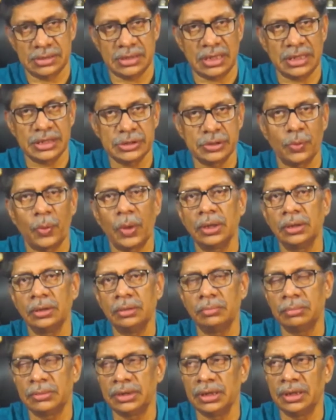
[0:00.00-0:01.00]
That is the
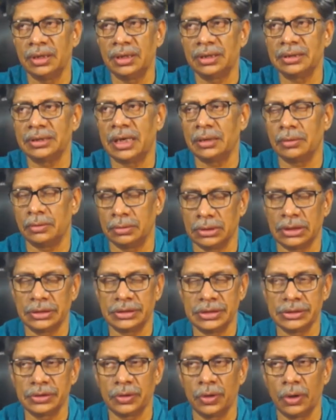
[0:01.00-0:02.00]
one tier that
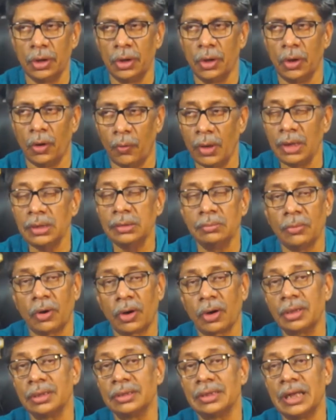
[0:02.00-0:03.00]
is the one
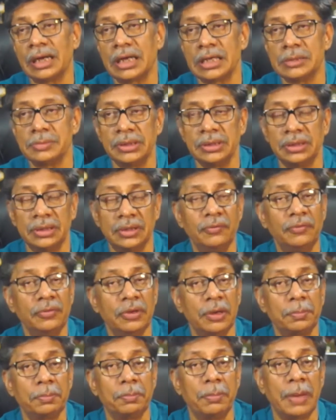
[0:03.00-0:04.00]
model that has been
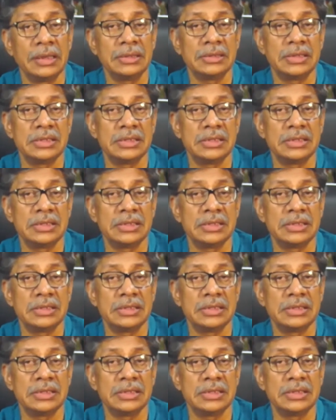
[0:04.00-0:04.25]
developed by